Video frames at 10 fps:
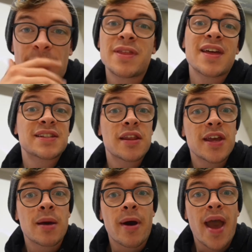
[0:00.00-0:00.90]
I mean, that's the
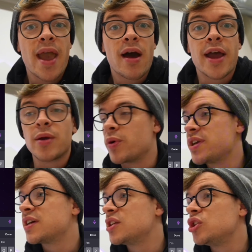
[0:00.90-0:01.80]
thing about A I. We
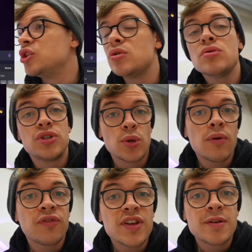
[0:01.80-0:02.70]
can use
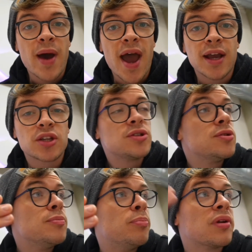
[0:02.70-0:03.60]
your feedback
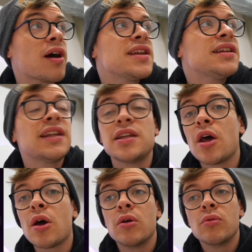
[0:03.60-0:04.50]
to blindly
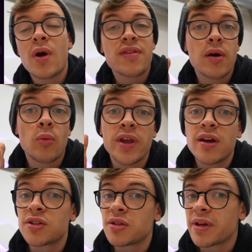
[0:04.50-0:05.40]
know whether we
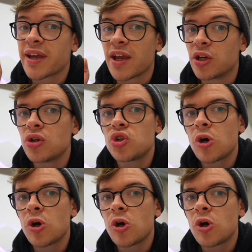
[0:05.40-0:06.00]
are doing a good